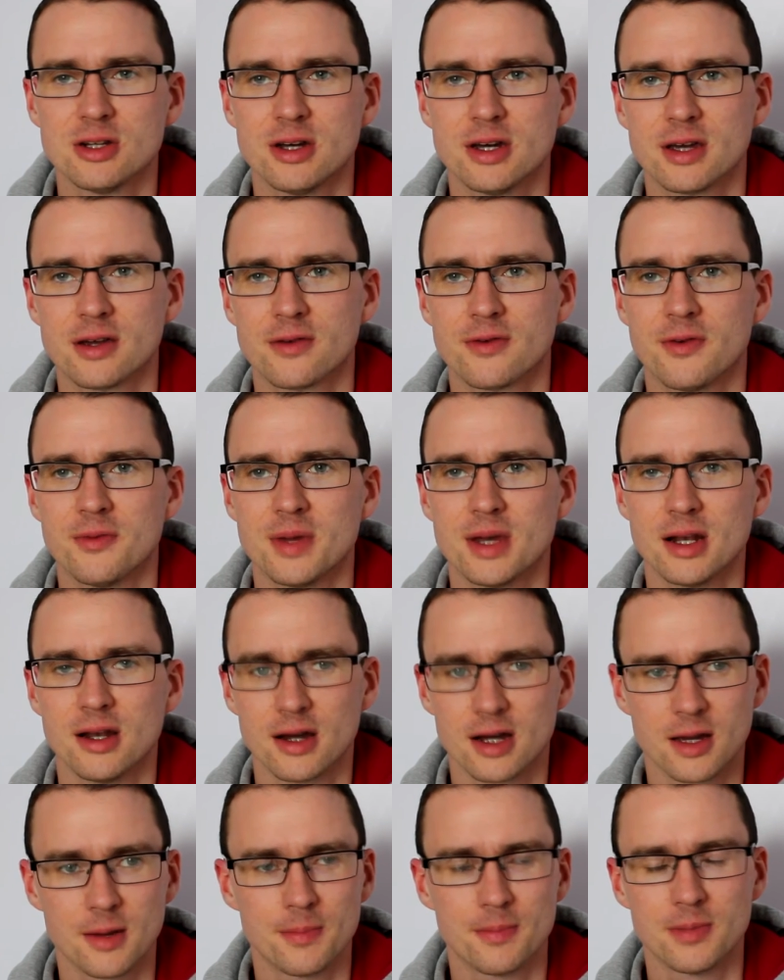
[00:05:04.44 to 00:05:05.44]
like, for me,
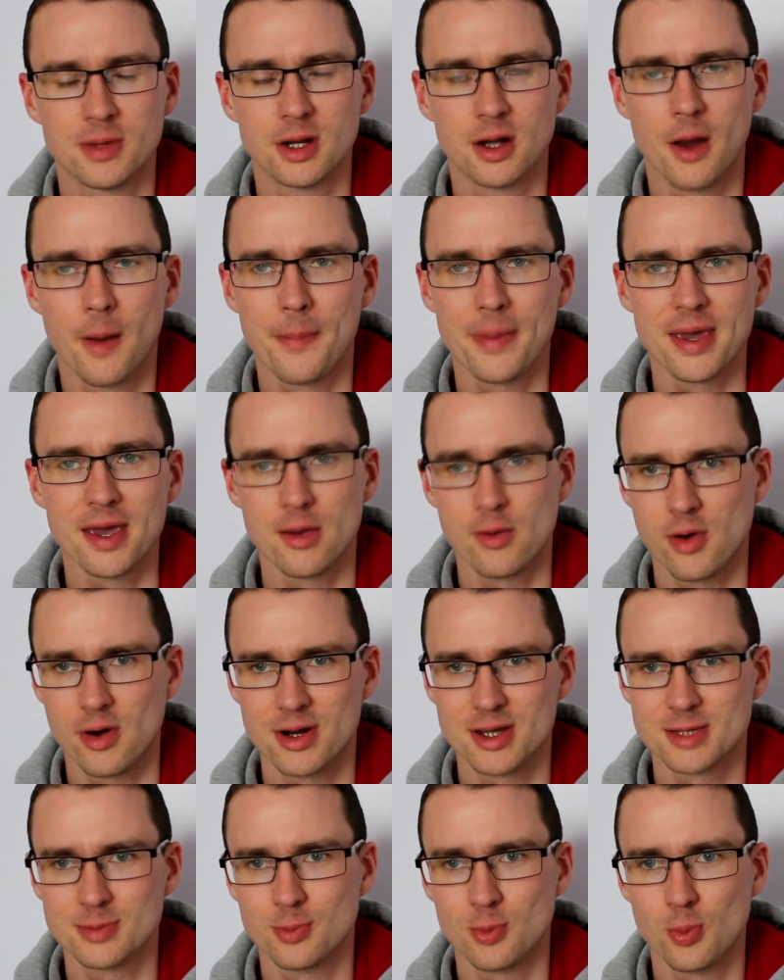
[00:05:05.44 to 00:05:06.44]
like a, you know, a beer where
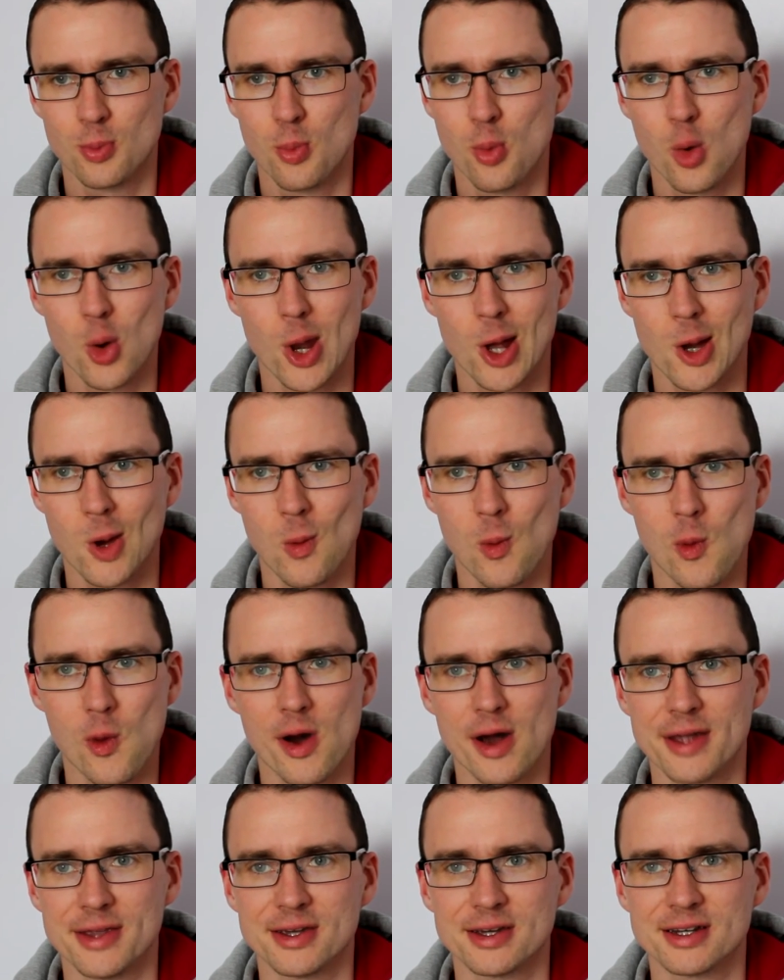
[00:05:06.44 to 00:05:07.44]
it's more like a
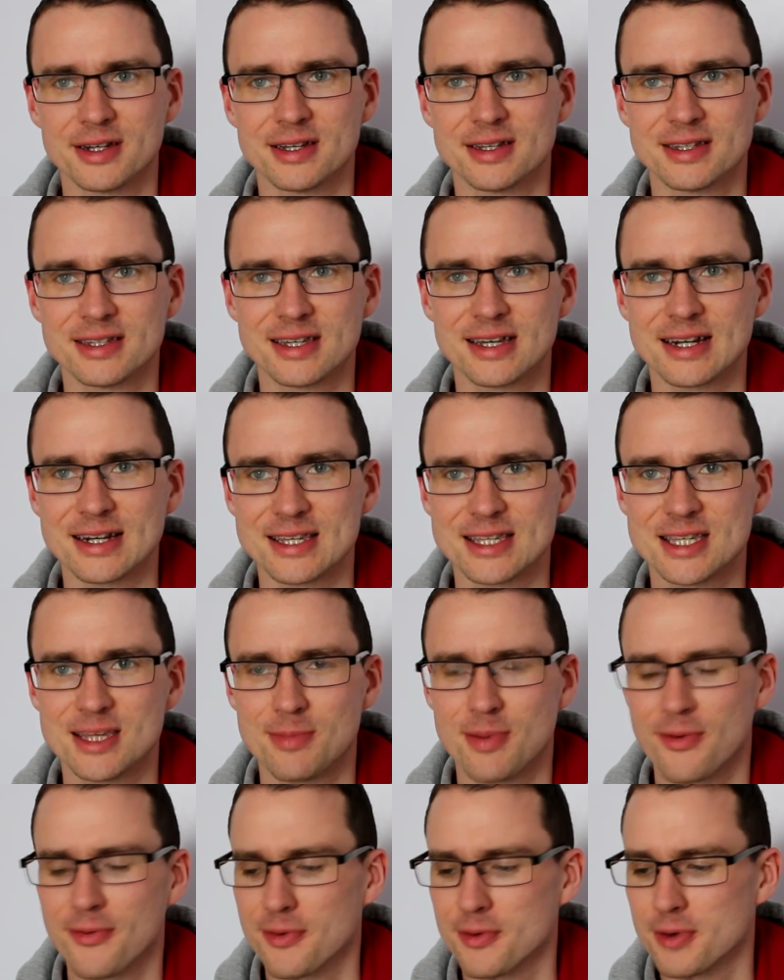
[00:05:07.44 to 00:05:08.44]
wine. You're gonna
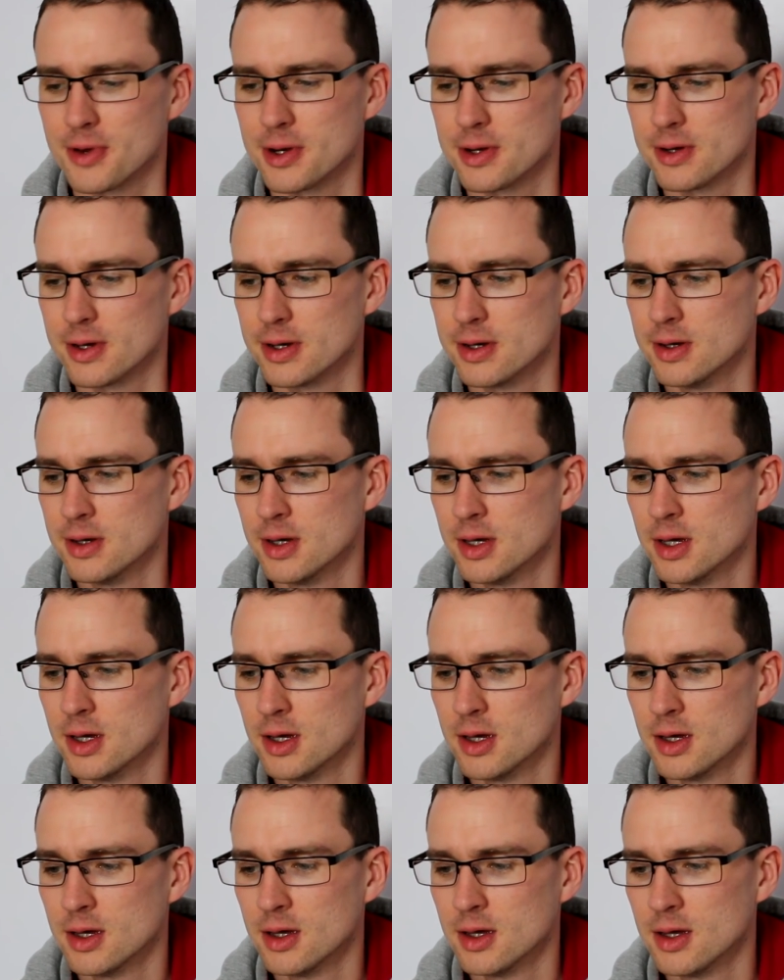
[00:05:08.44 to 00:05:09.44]
sip it through the night.
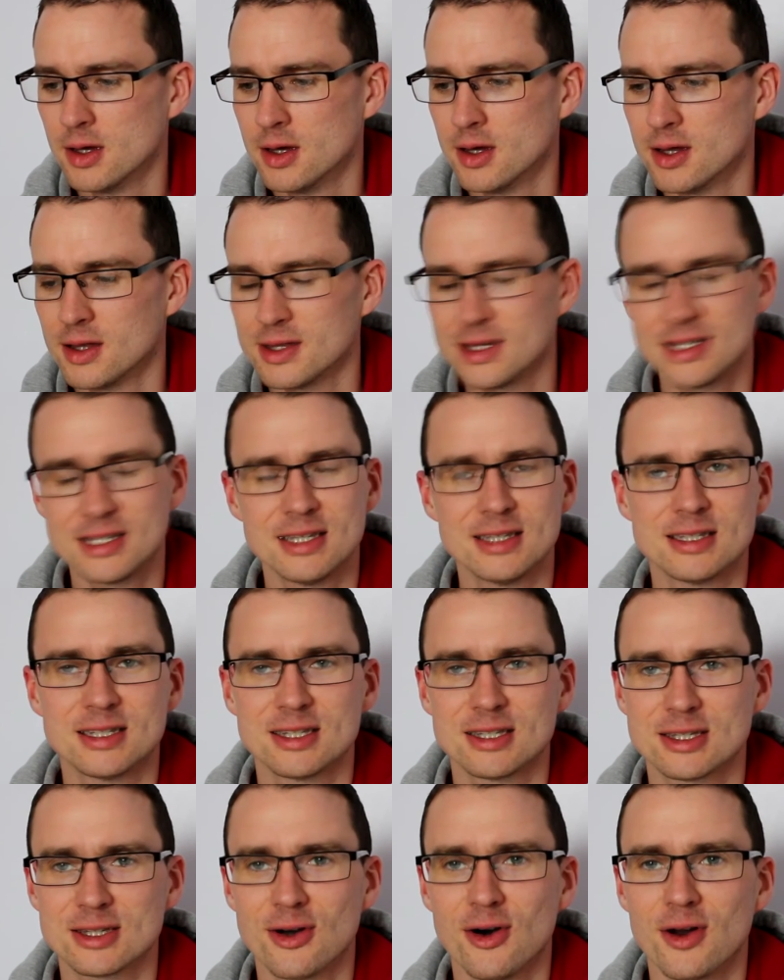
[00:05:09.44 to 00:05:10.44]
This is
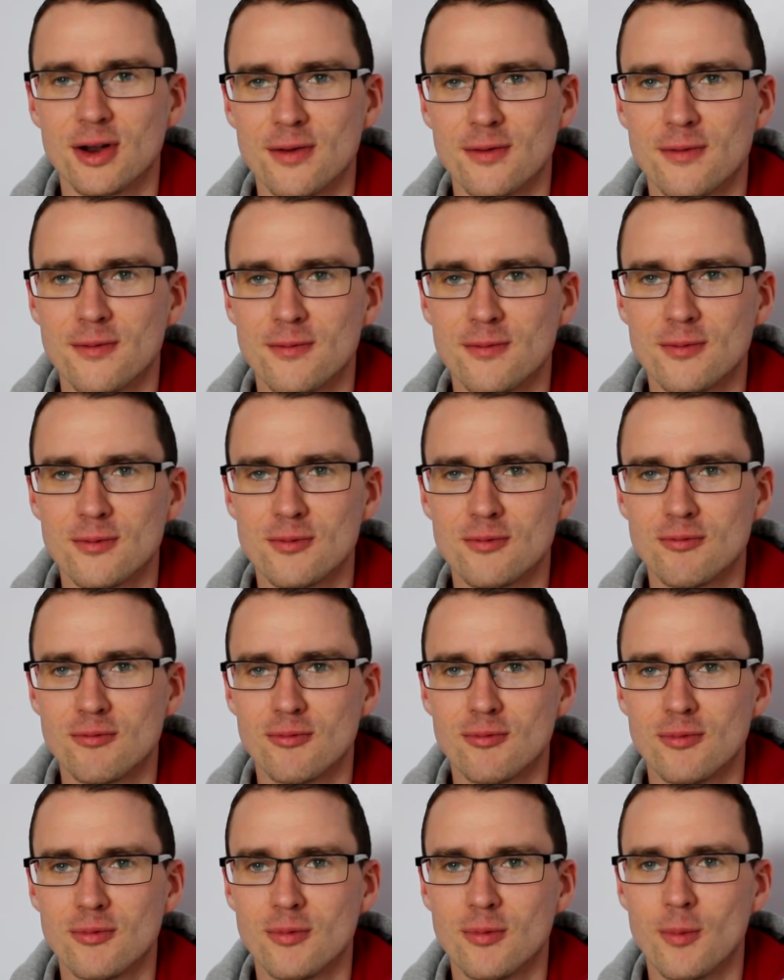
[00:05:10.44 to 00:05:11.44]
just kind of
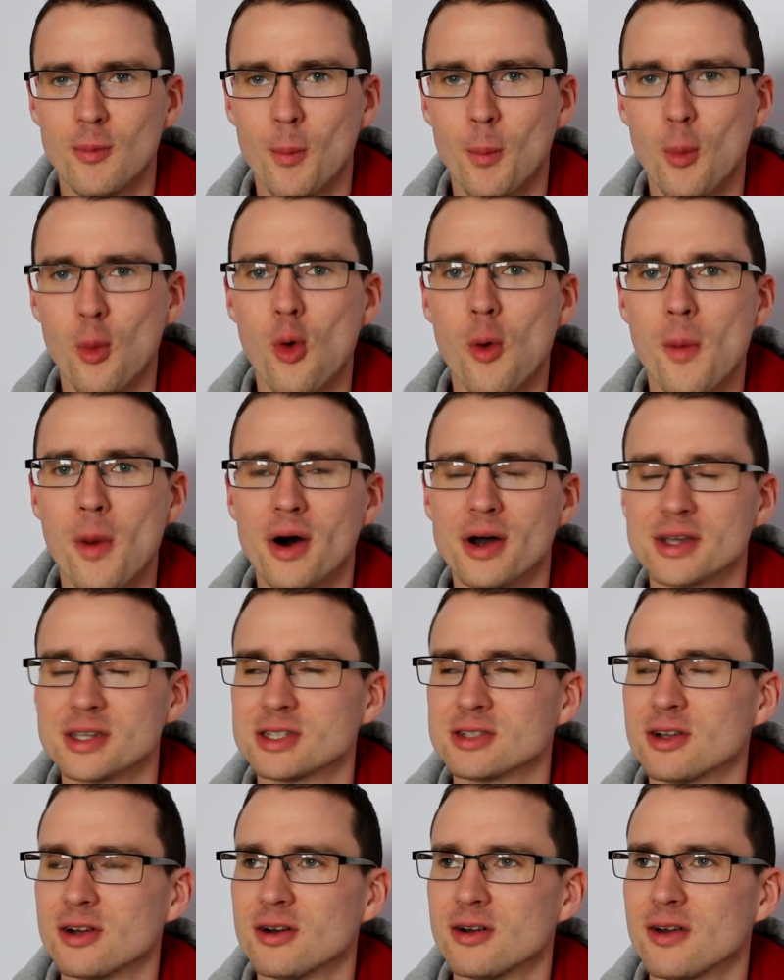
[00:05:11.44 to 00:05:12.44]
more my
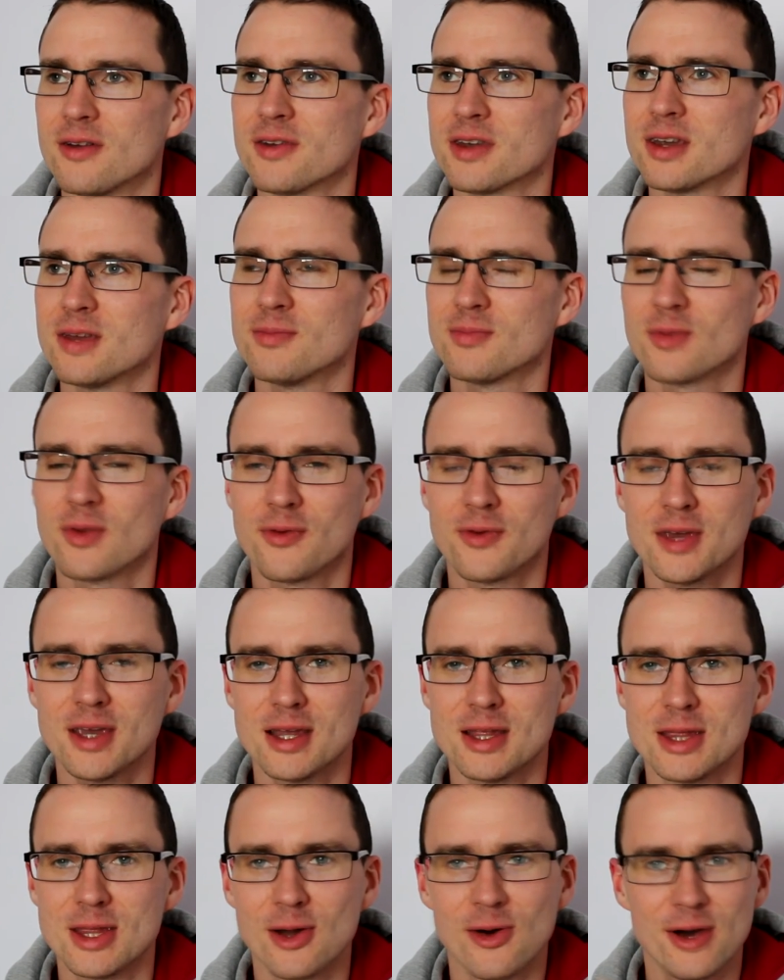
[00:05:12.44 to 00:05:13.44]
style. I
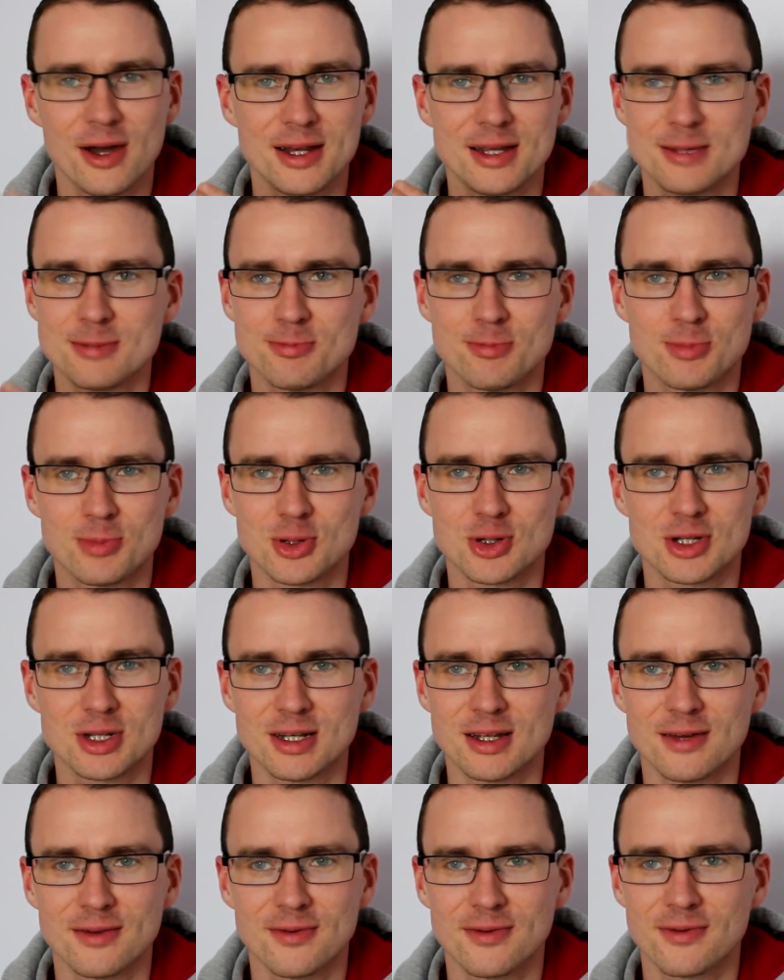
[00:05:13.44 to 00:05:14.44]
think in 9 is
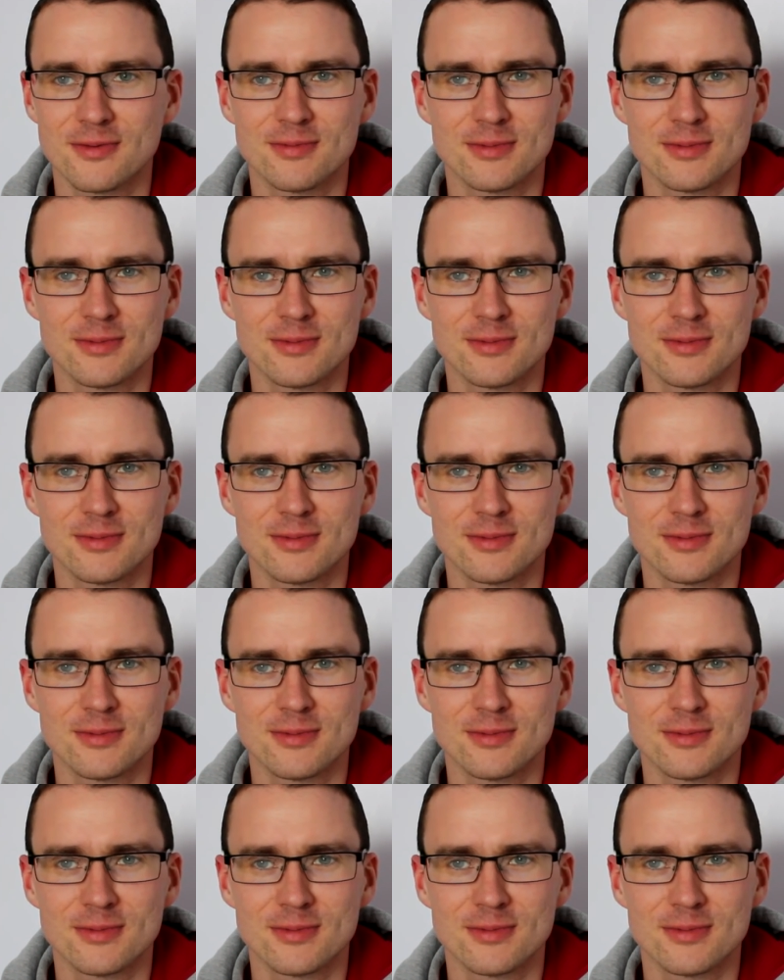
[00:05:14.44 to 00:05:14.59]
pushing it.